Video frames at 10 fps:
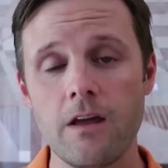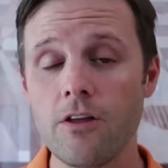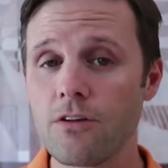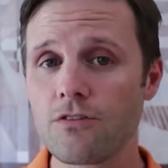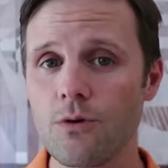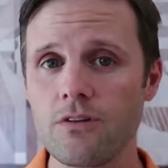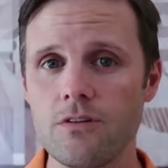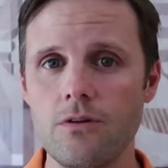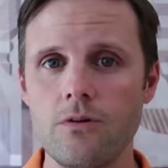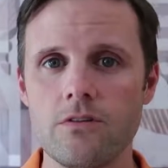Another source
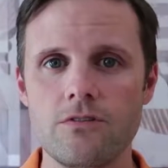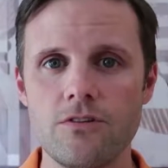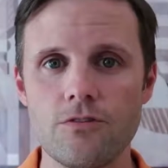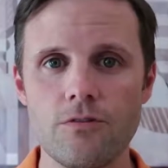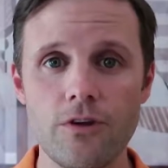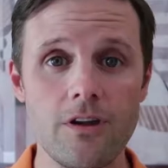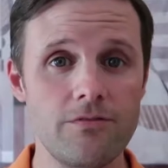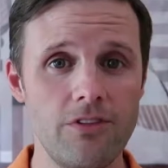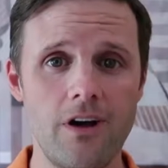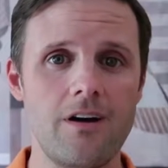too is just look
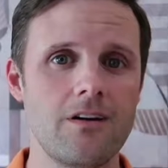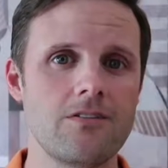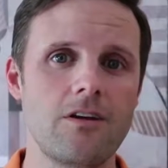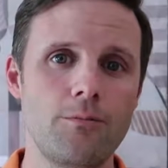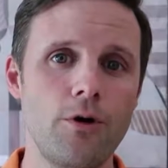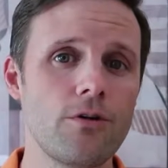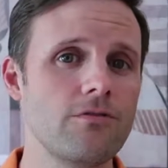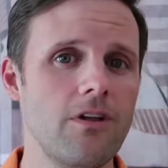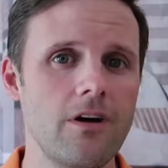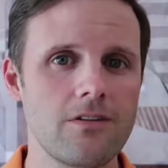at vlogs, like
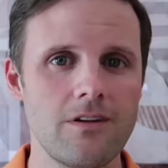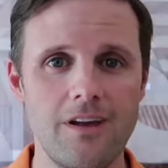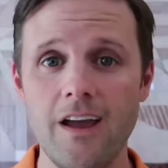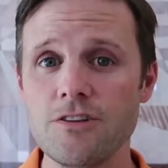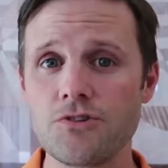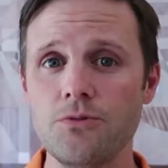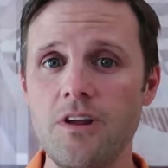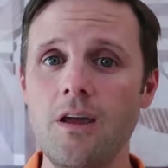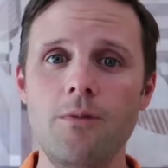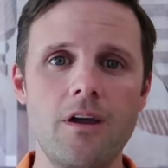poker vlogs, like Andrew
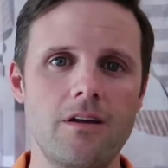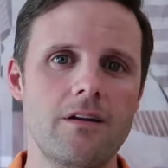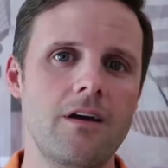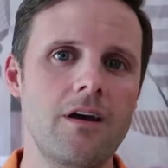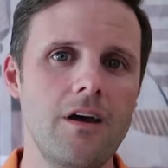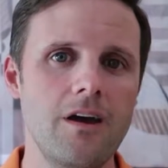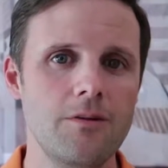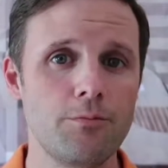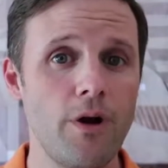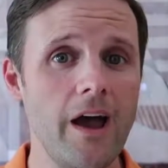Nemi
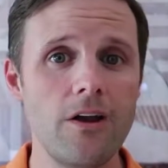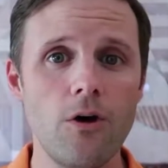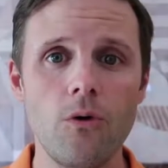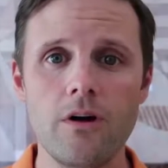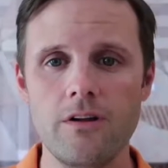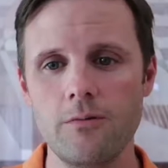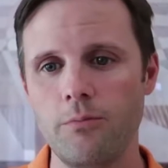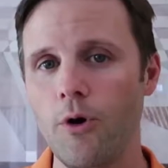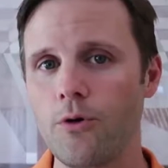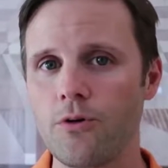and Brad Owen
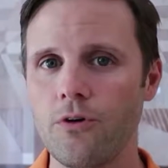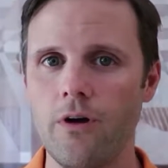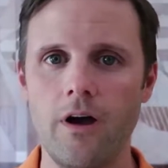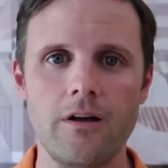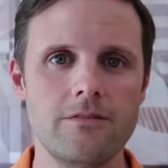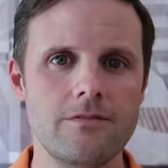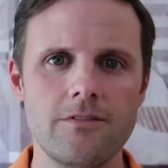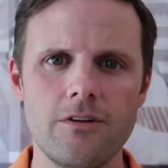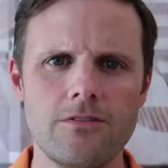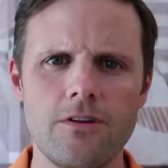and Poker Crowd.
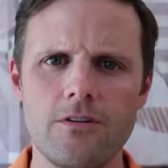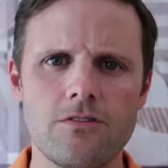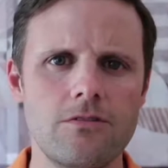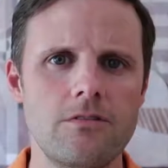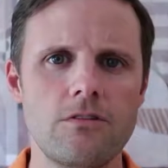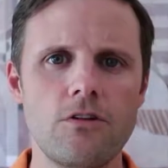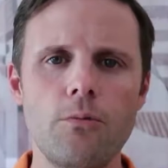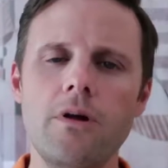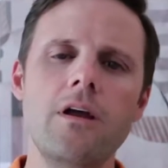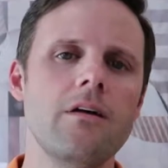There's
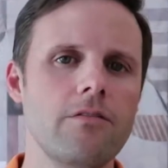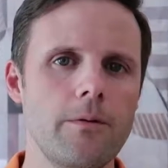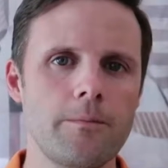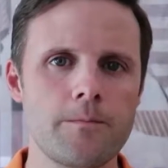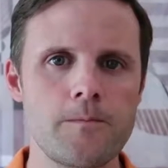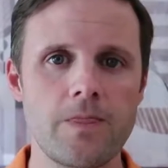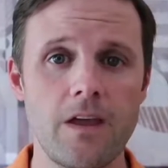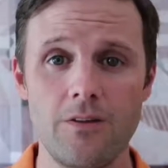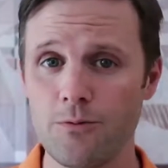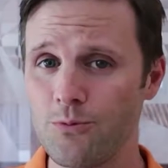so many of them.
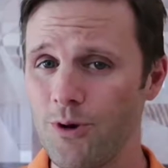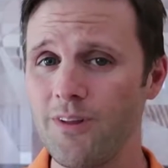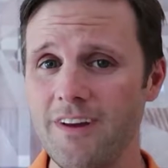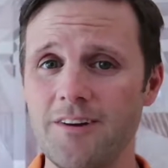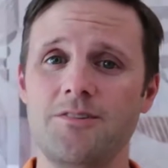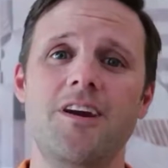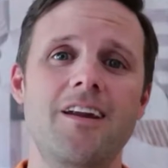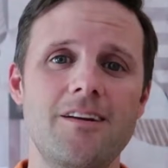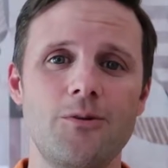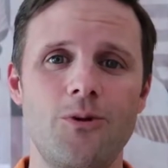They're really
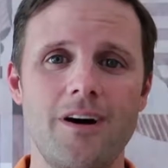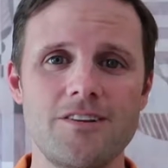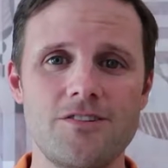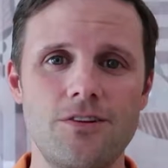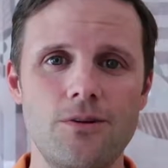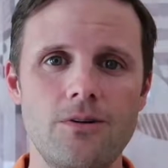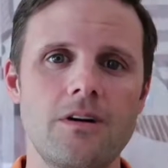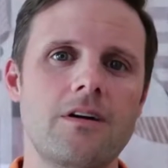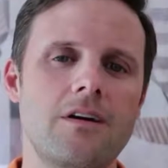entertaining to watch too.